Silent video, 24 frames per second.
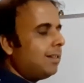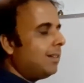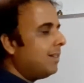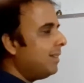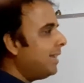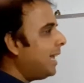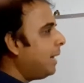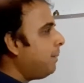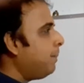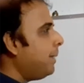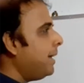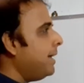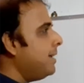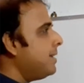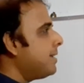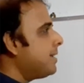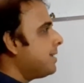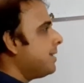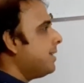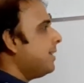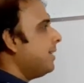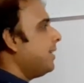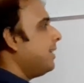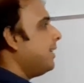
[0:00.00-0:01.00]
that means
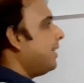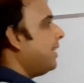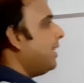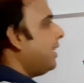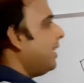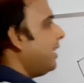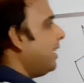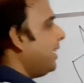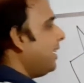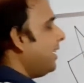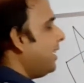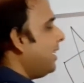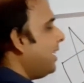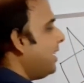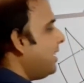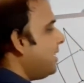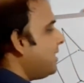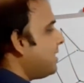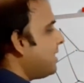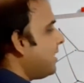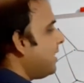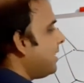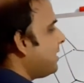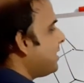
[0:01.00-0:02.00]
it
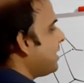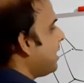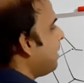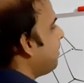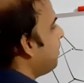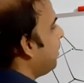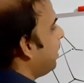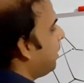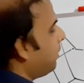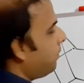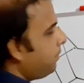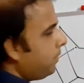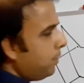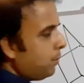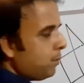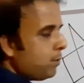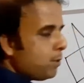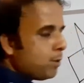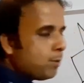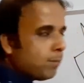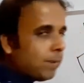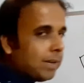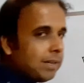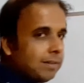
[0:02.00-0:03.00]
is an example of
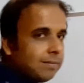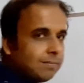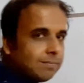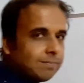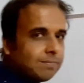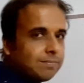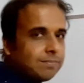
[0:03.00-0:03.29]
fused one.